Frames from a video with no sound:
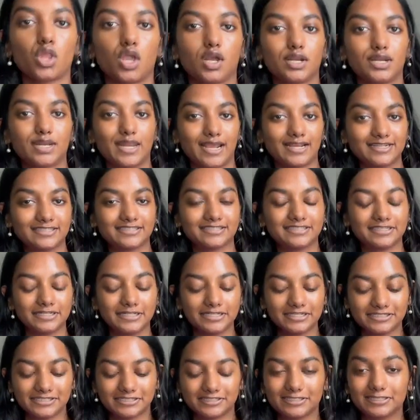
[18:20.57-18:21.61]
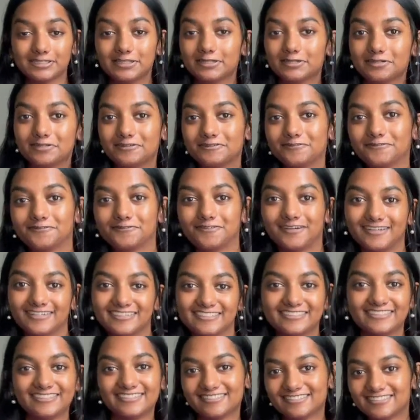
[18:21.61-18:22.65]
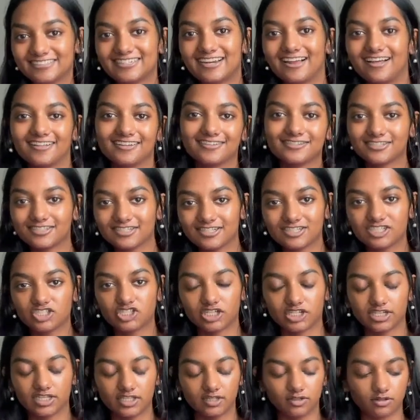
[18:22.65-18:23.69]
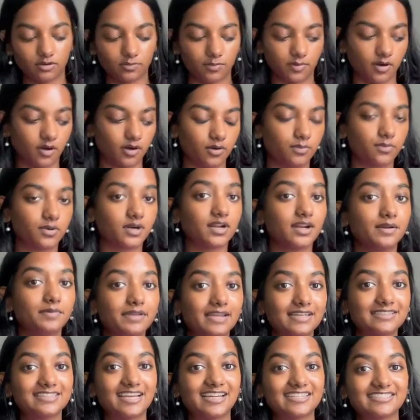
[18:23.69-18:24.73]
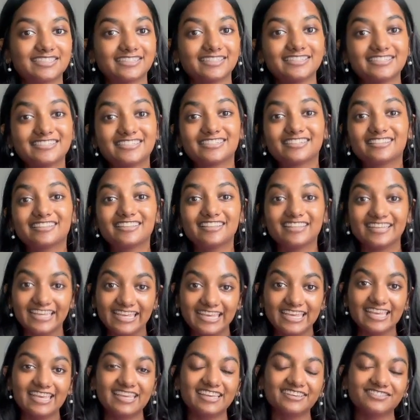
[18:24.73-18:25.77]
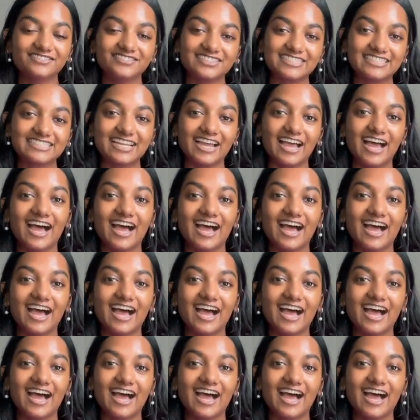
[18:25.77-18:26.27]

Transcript: Next is a little fun, challenging, tricky little part. We're gonna be attaching the sleeves.